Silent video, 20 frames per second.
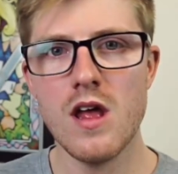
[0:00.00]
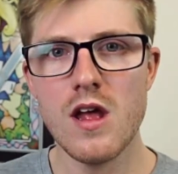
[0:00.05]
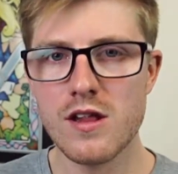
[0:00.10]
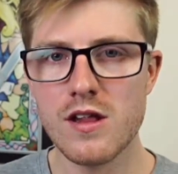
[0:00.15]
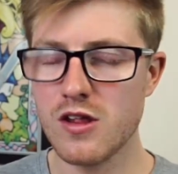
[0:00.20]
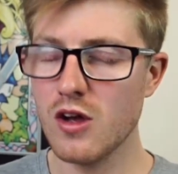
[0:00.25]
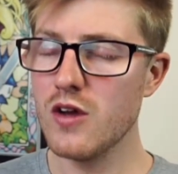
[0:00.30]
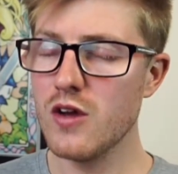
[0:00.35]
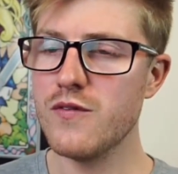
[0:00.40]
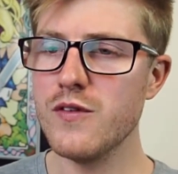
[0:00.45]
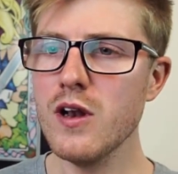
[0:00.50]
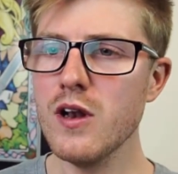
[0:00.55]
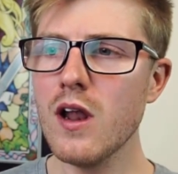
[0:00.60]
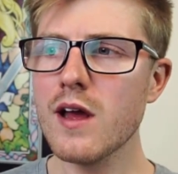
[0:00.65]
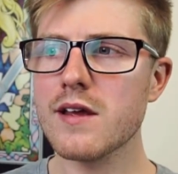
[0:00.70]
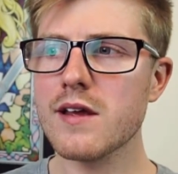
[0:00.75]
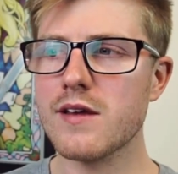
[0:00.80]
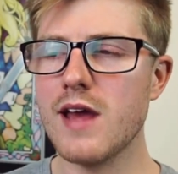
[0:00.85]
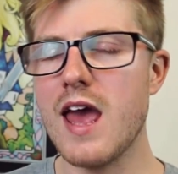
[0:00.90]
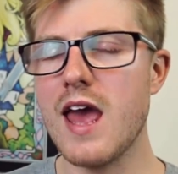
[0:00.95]
So if you
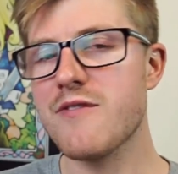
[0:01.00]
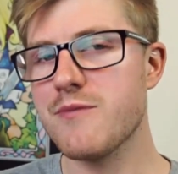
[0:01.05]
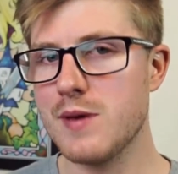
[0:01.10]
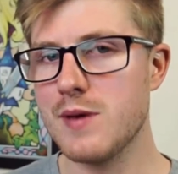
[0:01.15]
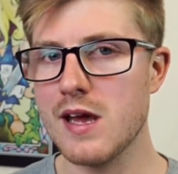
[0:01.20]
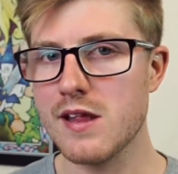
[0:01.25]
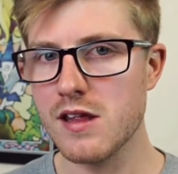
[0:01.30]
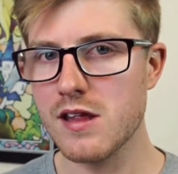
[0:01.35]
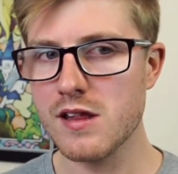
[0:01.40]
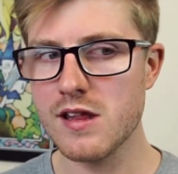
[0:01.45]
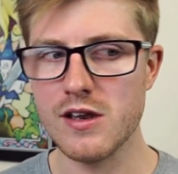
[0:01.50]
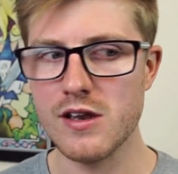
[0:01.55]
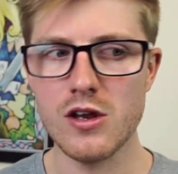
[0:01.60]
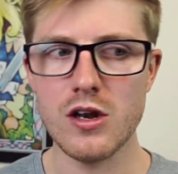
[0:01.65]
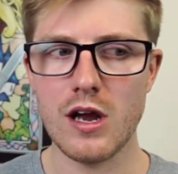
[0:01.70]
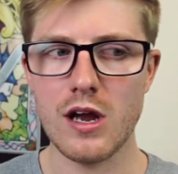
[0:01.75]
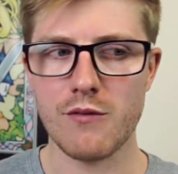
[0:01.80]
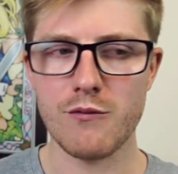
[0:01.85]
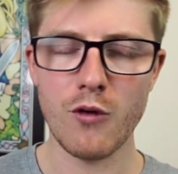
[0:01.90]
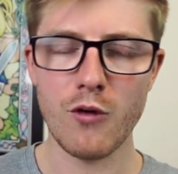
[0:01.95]
like FPSs and you
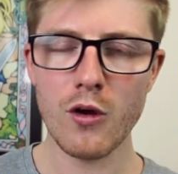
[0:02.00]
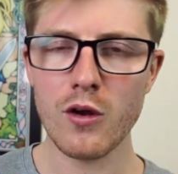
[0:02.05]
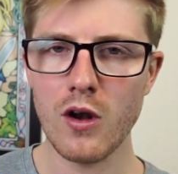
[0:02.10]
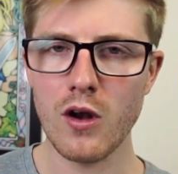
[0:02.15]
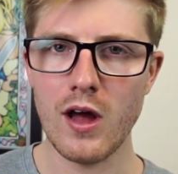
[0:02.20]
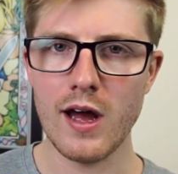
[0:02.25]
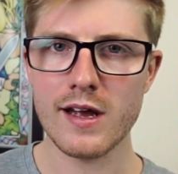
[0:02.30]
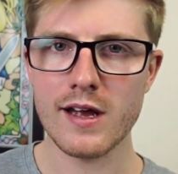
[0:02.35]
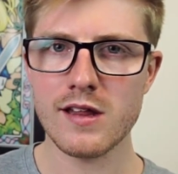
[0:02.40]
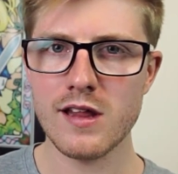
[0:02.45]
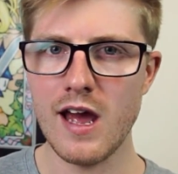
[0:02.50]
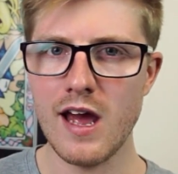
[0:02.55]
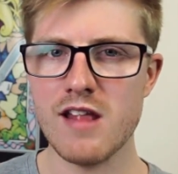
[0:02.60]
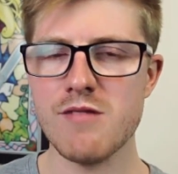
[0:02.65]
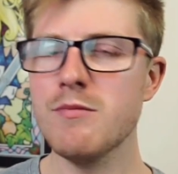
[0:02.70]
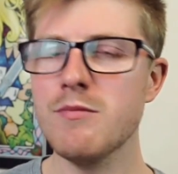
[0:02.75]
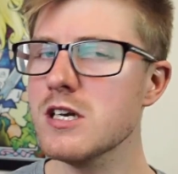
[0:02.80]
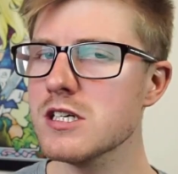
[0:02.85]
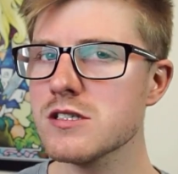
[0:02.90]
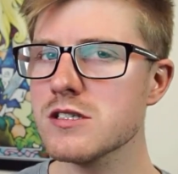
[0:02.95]
like roguelikes,
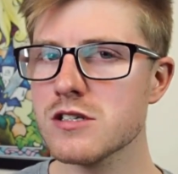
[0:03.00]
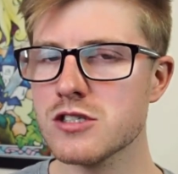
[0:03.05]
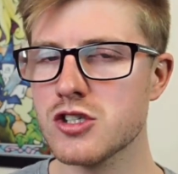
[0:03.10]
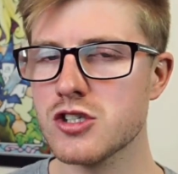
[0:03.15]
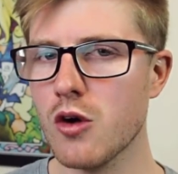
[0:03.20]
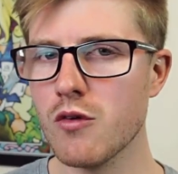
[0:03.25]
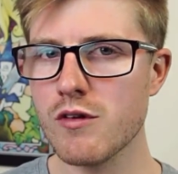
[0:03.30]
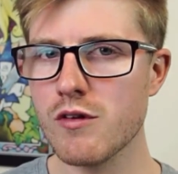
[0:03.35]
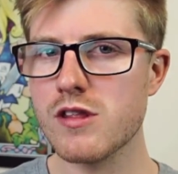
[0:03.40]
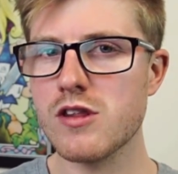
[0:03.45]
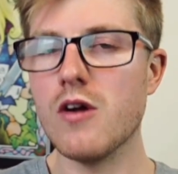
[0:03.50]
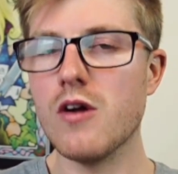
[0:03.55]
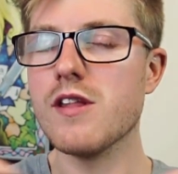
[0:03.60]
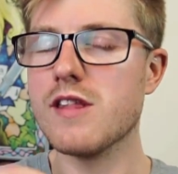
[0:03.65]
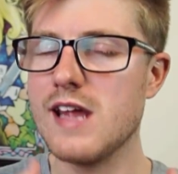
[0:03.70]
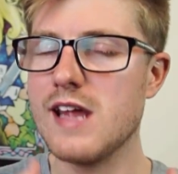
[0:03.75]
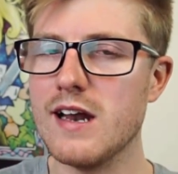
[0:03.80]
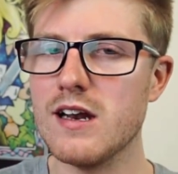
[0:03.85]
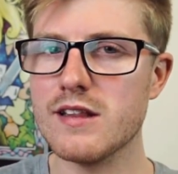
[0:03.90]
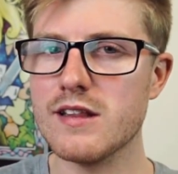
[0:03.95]
as much as the genres don't sound